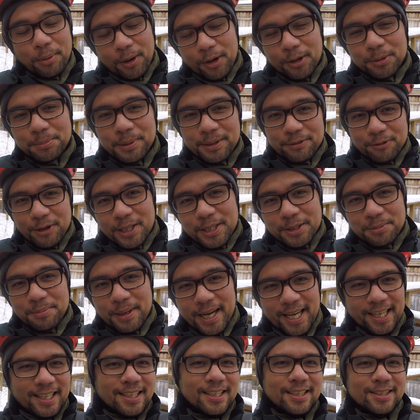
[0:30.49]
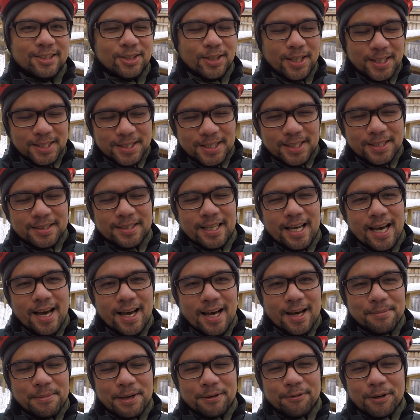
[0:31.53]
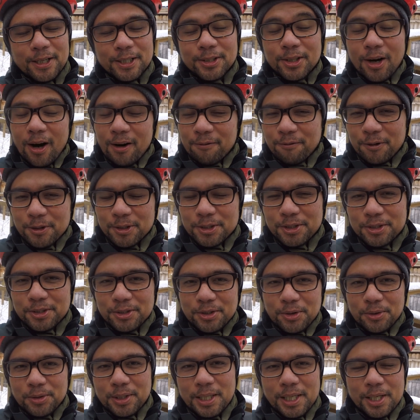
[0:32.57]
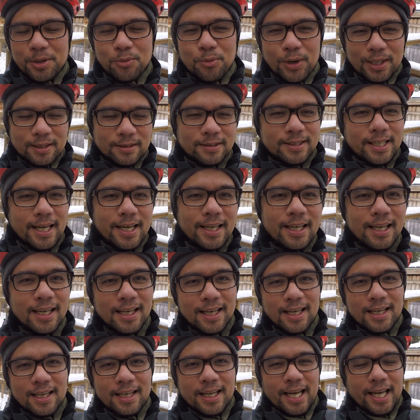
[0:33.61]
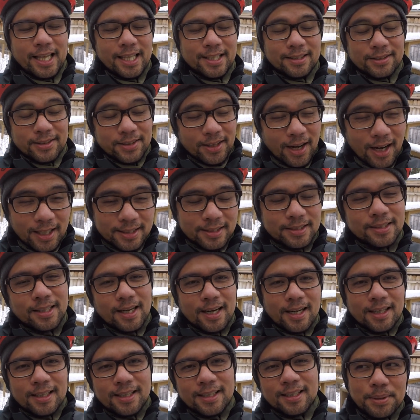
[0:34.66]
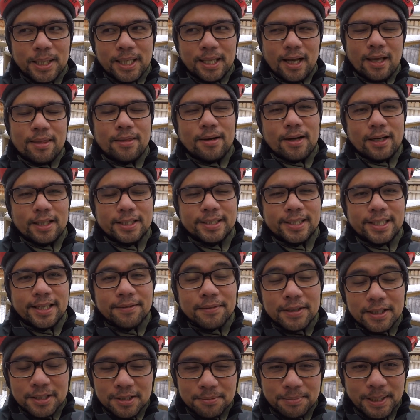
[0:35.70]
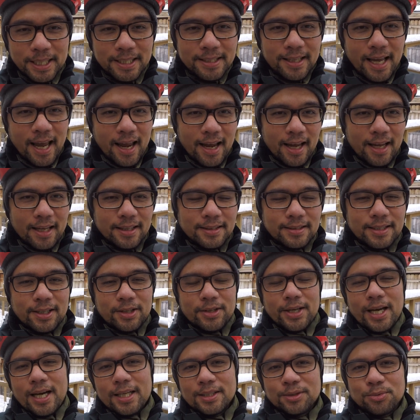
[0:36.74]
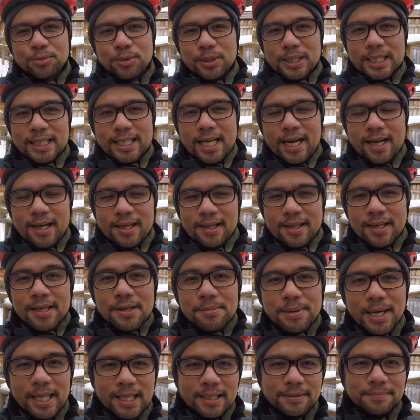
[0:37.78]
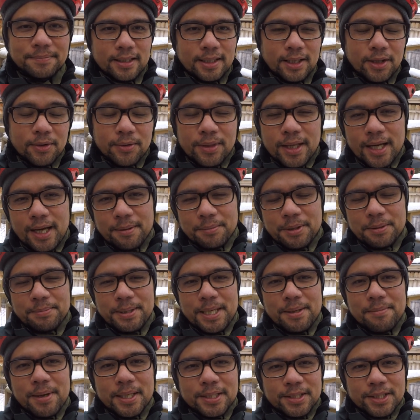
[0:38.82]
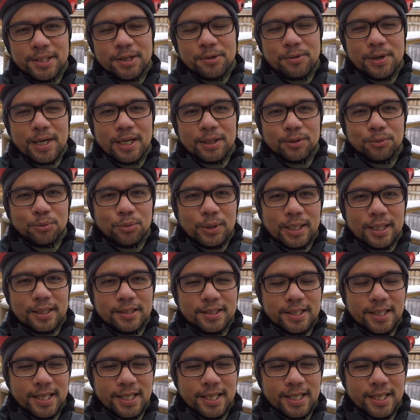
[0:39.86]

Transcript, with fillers: borrowed my friend's bike. So this is my friend Toffer's Surly Wednesday. It is not stock, but I thought I'd give it a spin and tell you guys what I think about it. Another thing I'm going to be messing around with